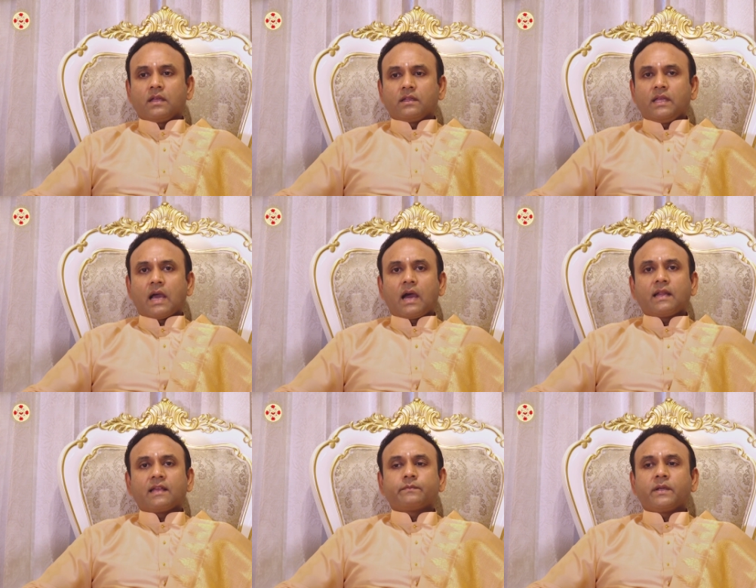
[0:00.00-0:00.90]
The hard
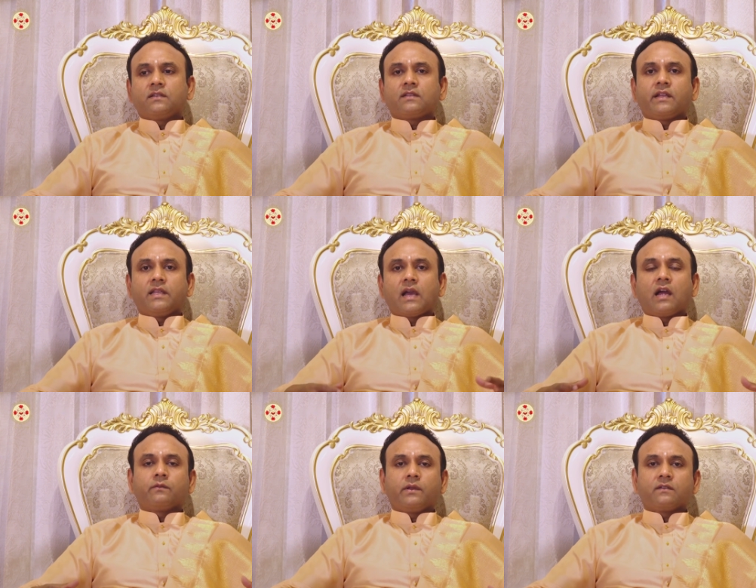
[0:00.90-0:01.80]
aspect is like the
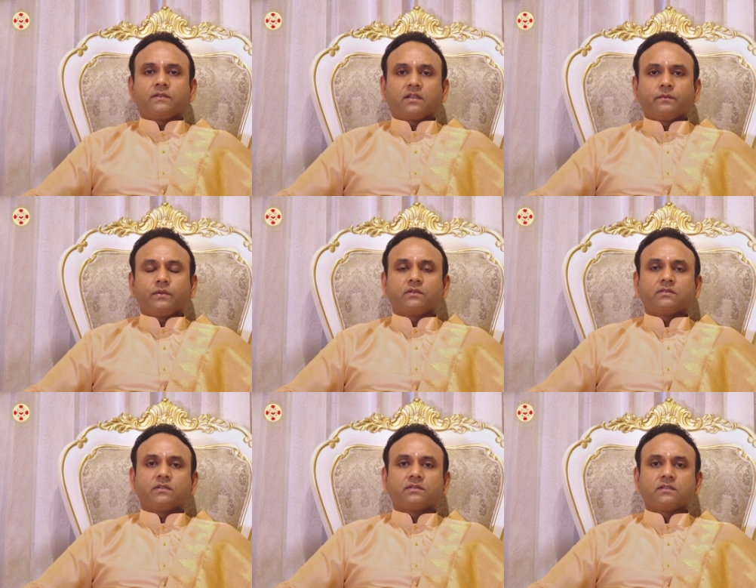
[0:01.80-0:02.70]
hardware of the computer
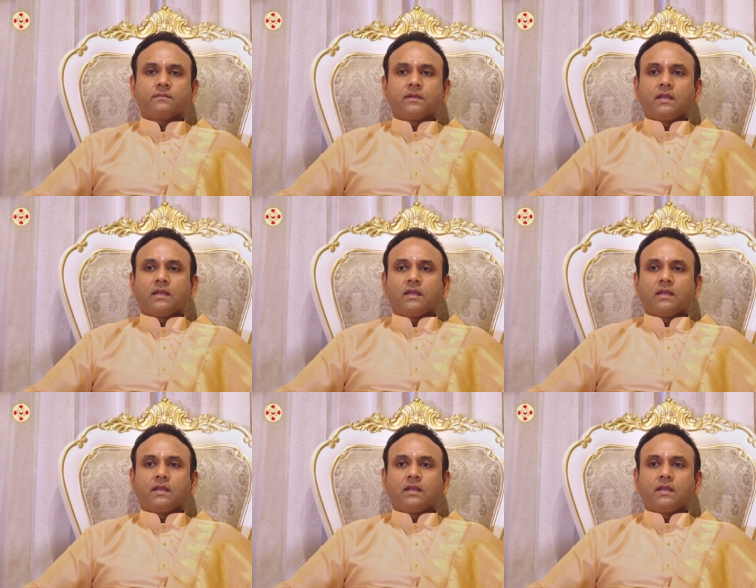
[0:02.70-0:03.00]
system,